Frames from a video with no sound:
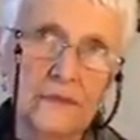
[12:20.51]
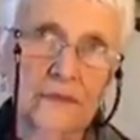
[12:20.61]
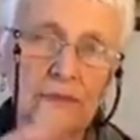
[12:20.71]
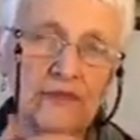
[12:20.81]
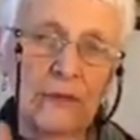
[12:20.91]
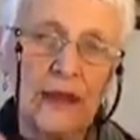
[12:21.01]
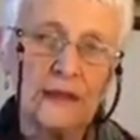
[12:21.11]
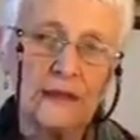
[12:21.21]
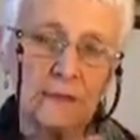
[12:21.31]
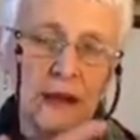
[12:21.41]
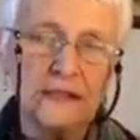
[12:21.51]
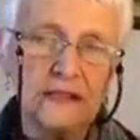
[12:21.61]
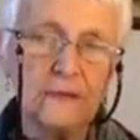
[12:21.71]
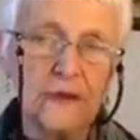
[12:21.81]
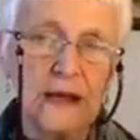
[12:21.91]
swing that the
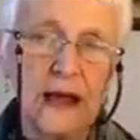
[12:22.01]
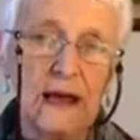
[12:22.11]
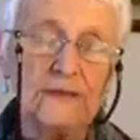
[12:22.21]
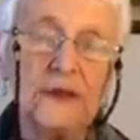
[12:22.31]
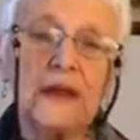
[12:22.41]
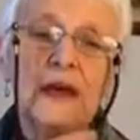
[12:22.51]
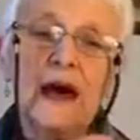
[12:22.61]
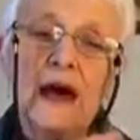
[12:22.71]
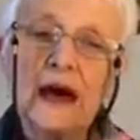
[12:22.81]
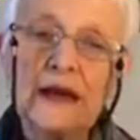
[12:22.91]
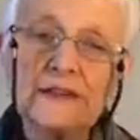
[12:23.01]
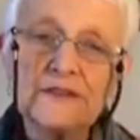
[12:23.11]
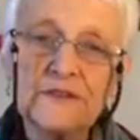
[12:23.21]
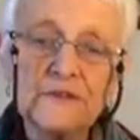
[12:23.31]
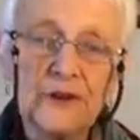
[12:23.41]
pendulum will have, and
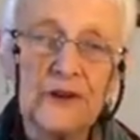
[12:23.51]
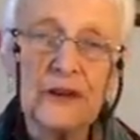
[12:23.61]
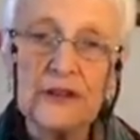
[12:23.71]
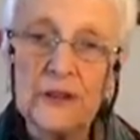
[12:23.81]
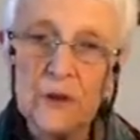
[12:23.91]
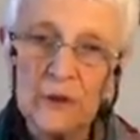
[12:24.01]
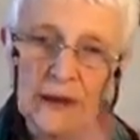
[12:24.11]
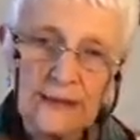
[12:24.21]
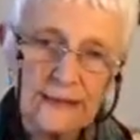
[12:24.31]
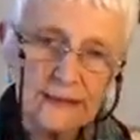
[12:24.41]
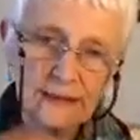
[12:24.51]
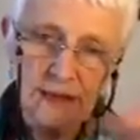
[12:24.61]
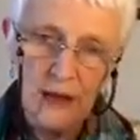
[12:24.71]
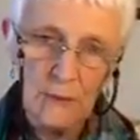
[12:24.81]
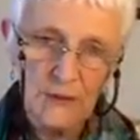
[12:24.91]
for a no, it's
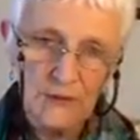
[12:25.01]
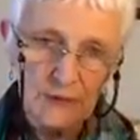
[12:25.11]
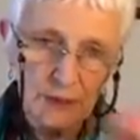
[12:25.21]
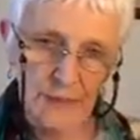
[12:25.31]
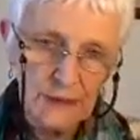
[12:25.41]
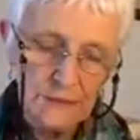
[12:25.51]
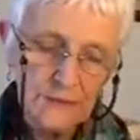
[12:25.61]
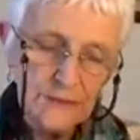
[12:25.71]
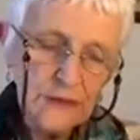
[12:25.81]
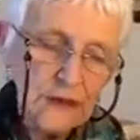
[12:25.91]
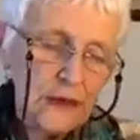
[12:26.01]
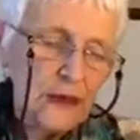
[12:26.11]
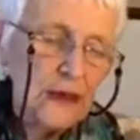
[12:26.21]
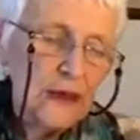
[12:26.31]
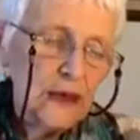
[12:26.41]
the opposite way.
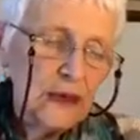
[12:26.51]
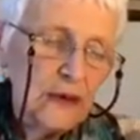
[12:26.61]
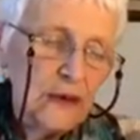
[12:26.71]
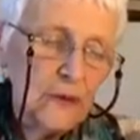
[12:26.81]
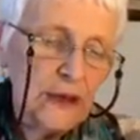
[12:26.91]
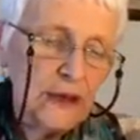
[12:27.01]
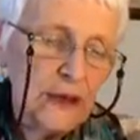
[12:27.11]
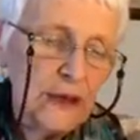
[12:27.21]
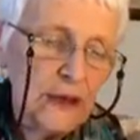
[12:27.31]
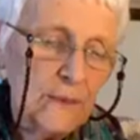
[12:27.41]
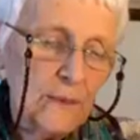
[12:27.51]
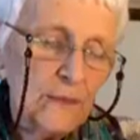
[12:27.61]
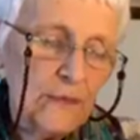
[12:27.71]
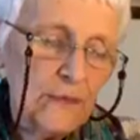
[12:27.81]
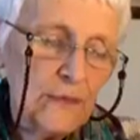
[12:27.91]
You
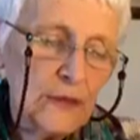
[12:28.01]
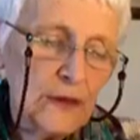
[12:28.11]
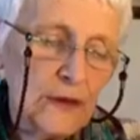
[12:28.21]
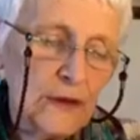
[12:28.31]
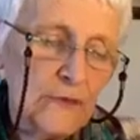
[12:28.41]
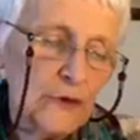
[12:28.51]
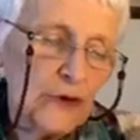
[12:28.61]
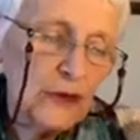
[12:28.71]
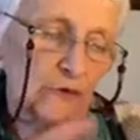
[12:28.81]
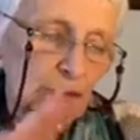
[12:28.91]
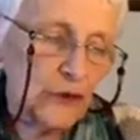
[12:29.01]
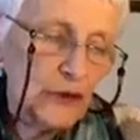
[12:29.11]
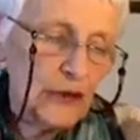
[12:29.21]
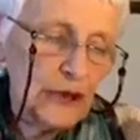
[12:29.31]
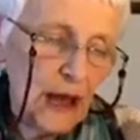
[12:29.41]

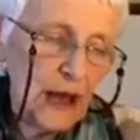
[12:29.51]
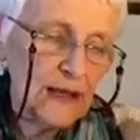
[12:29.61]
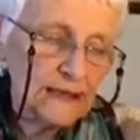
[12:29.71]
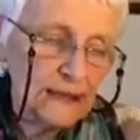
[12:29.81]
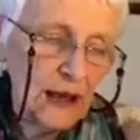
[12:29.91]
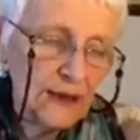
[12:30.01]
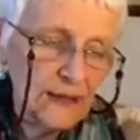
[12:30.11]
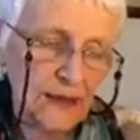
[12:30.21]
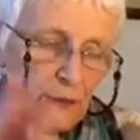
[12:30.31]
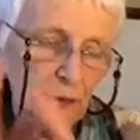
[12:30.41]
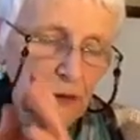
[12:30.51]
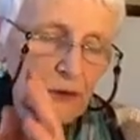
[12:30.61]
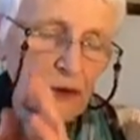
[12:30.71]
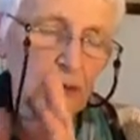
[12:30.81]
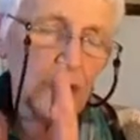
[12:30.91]
can ask anything, but
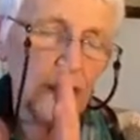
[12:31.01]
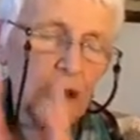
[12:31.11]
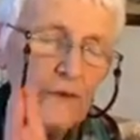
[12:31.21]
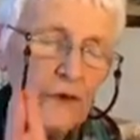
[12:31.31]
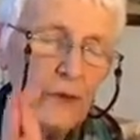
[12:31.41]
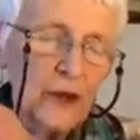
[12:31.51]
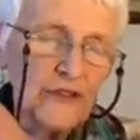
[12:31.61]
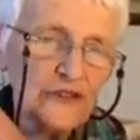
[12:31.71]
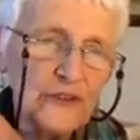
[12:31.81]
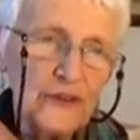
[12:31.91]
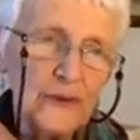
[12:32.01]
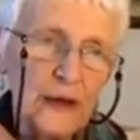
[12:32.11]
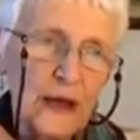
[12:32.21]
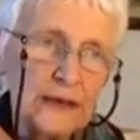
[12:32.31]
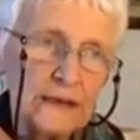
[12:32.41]
whatever question you
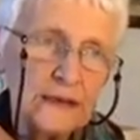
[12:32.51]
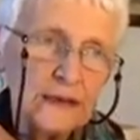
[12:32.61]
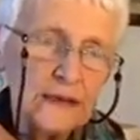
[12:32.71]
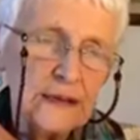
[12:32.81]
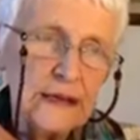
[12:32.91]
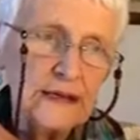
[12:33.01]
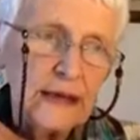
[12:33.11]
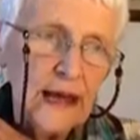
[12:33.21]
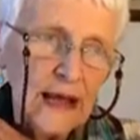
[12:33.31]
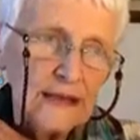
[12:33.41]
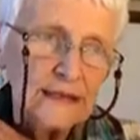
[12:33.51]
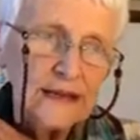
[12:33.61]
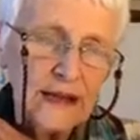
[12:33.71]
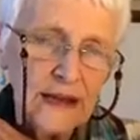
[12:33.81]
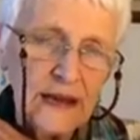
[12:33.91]
ask, it has to
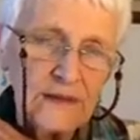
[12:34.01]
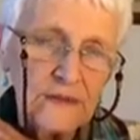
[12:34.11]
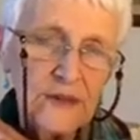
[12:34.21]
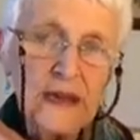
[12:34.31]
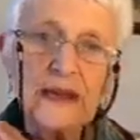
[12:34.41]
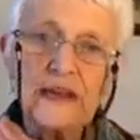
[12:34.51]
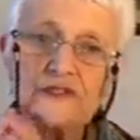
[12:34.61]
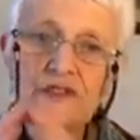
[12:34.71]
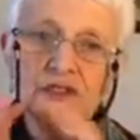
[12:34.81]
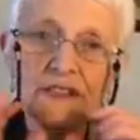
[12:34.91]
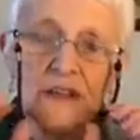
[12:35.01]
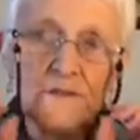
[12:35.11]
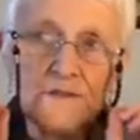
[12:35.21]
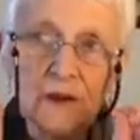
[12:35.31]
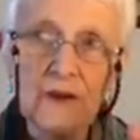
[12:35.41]
have just a
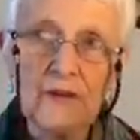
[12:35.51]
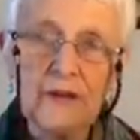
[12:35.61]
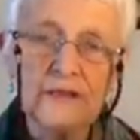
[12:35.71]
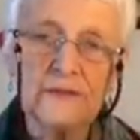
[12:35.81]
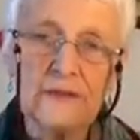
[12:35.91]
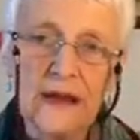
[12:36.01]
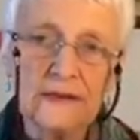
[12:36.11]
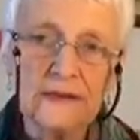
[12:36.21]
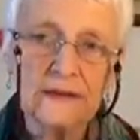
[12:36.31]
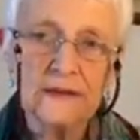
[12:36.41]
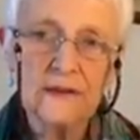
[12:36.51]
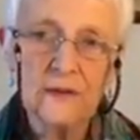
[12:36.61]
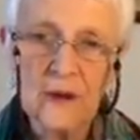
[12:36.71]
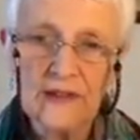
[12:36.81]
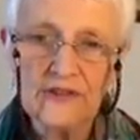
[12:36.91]
very direct
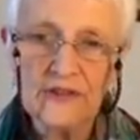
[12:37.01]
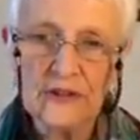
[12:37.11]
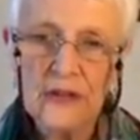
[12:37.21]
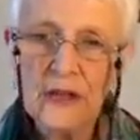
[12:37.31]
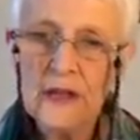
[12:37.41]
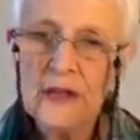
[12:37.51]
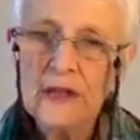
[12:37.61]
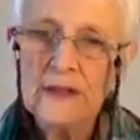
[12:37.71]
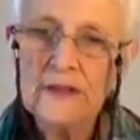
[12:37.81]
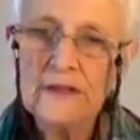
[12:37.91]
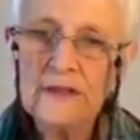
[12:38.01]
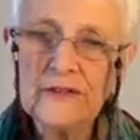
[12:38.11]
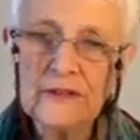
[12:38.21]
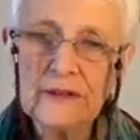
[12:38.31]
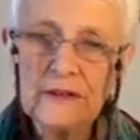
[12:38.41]
question.
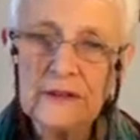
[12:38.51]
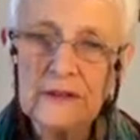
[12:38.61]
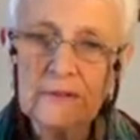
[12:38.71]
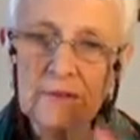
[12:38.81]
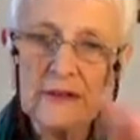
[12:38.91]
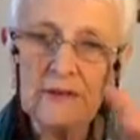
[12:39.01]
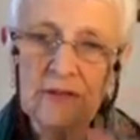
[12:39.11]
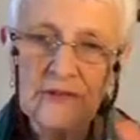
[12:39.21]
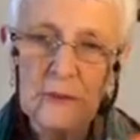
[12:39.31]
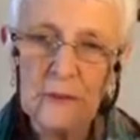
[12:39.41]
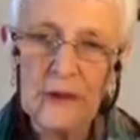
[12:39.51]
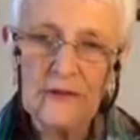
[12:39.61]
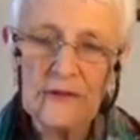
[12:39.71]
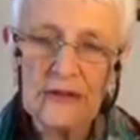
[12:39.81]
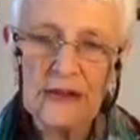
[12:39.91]
Nothing ambiguous
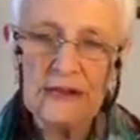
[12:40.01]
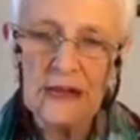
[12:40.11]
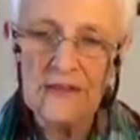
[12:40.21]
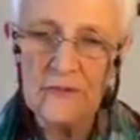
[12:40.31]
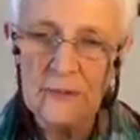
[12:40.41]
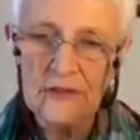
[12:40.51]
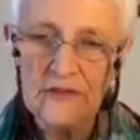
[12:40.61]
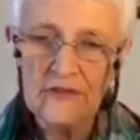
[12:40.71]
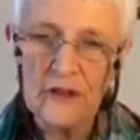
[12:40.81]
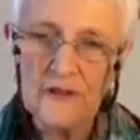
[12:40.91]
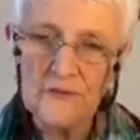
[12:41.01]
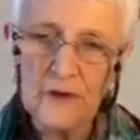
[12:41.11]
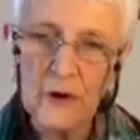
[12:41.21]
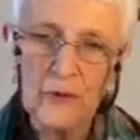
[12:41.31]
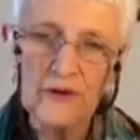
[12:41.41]
about it. It has to be a
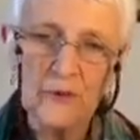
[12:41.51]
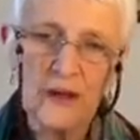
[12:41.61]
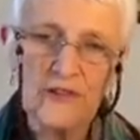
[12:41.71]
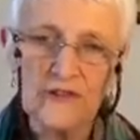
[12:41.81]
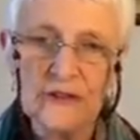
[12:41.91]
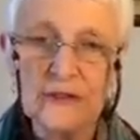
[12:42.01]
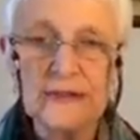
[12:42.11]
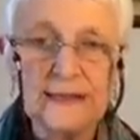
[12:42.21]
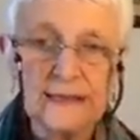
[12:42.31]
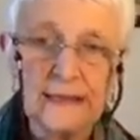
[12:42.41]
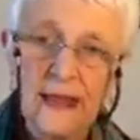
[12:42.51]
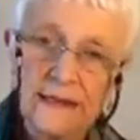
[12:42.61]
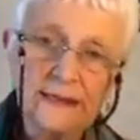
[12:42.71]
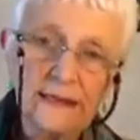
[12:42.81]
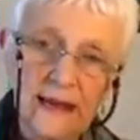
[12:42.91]
straightforward question that
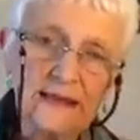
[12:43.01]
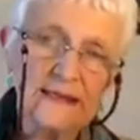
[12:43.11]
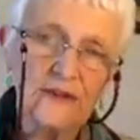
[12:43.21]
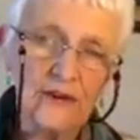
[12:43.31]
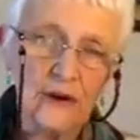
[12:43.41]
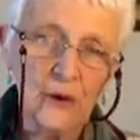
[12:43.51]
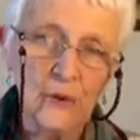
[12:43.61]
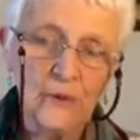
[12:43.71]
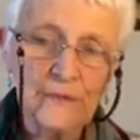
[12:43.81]
has a yes or no.